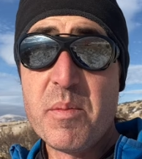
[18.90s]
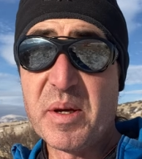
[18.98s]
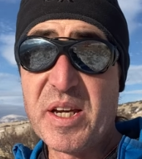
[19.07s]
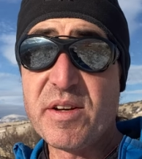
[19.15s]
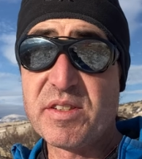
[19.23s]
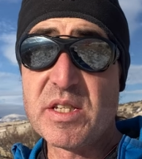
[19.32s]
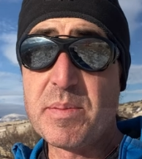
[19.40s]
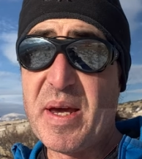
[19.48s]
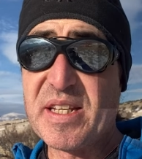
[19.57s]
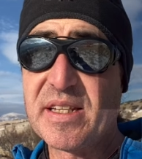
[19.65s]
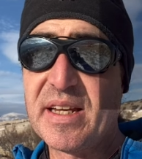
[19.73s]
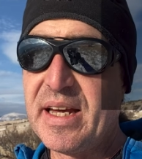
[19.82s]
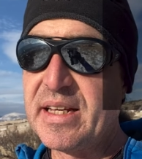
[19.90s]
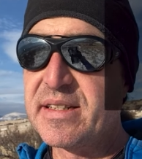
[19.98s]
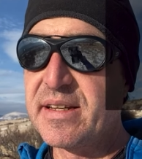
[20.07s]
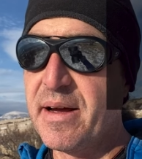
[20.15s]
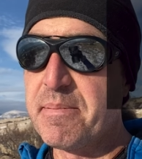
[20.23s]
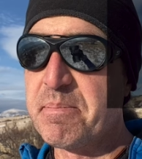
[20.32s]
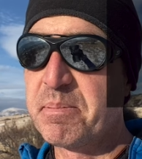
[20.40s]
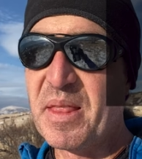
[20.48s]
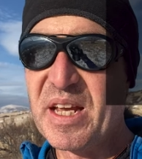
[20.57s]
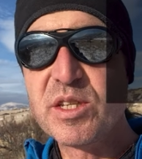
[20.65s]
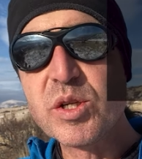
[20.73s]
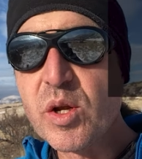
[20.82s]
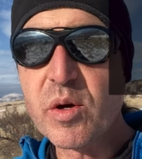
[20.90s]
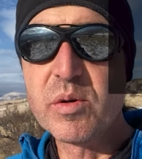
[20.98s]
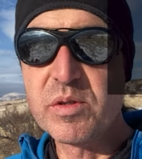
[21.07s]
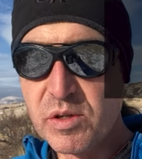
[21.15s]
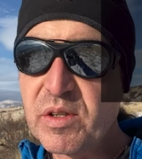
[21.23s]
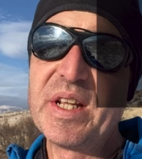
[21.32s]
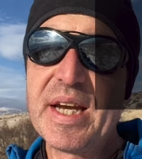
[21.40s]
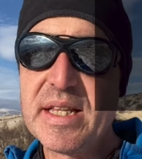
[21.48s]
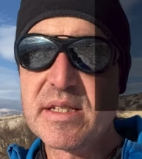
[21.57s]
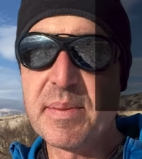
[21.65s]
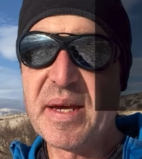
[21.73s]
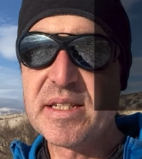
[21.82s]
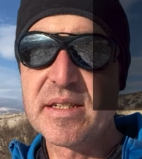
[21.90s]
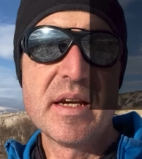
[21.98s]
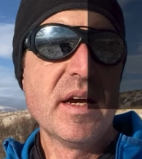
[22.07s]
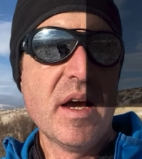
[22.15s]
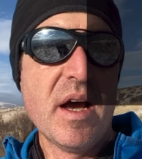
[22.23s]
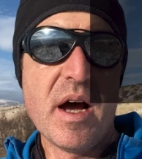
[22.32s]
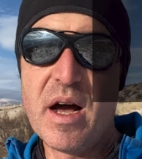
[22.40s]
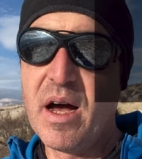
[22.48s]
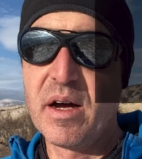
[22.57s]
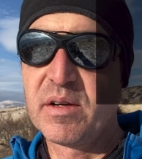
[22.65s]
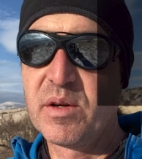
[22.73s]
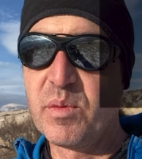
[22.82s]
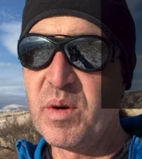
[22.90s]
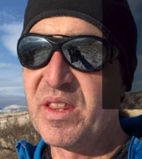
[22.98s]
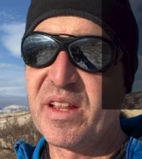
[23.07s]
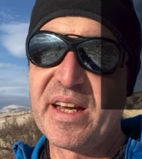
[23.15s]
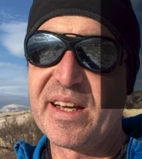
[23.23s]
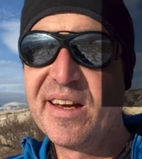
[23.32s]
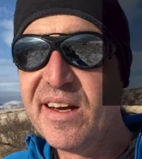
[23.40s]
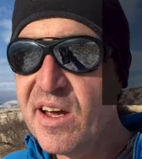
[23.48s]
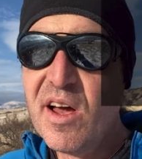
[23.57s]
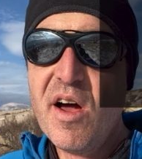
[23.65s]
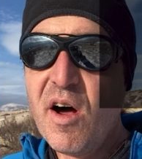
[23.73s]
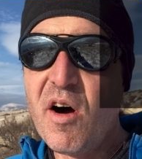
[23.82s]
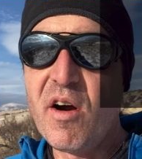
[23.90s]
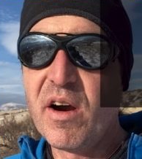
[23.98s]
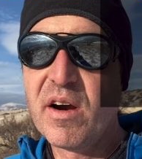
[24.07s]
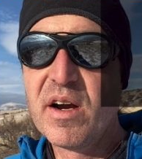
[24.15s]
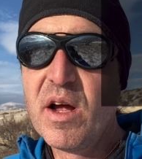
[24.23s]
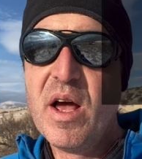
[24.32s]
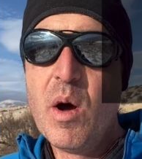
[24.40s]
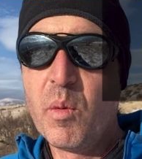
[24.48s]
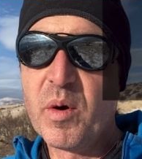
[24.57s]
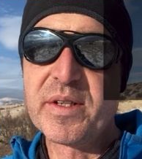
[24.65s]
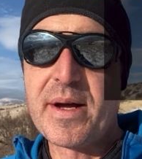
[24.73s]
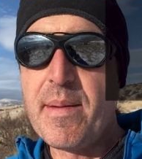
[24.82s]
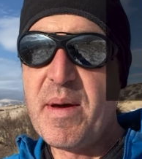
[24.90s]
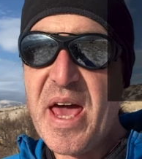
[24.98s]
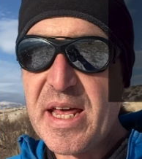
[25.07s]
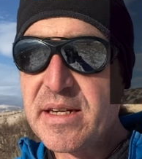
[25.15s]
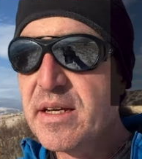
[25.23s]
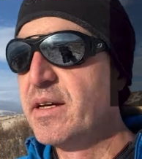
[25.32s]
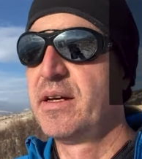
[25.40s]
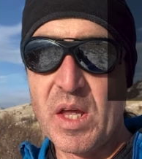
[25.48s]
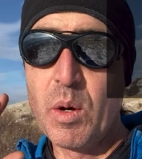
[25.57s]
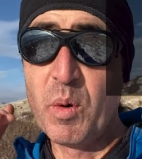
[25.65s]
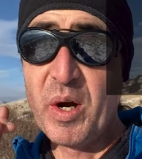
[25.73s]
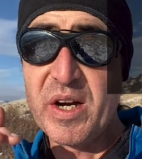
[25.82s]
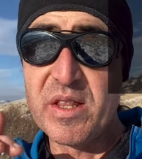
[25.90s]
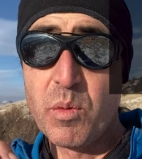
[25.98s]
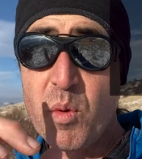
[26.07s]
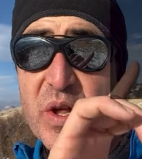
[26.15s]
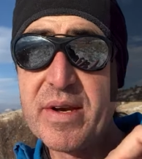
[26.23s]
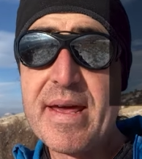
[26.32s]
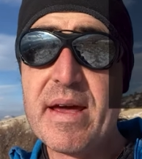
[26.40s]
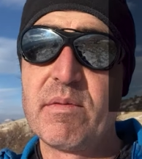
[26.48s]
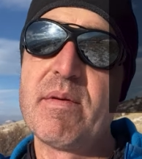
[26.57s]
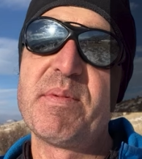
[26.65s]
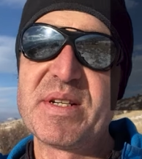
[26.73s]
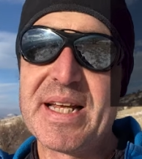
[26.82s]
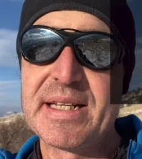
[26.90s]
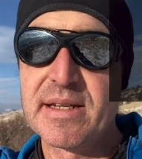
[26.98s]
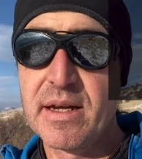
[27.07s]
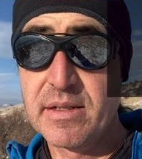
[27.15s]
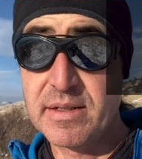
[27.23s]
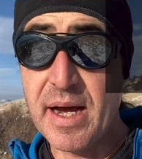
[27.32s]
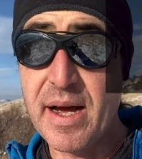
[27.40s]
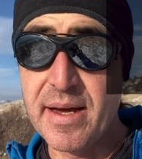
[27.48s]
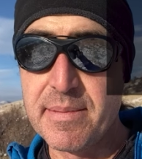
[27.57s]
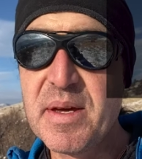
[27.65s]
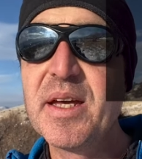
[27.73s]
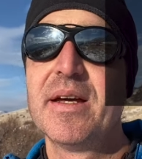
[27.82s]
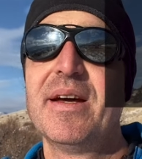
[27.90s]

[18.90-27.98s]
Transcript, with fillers: Minkowski space. It's um, pseudo Euclidean space uh, with like R1, comma n, where the one represents time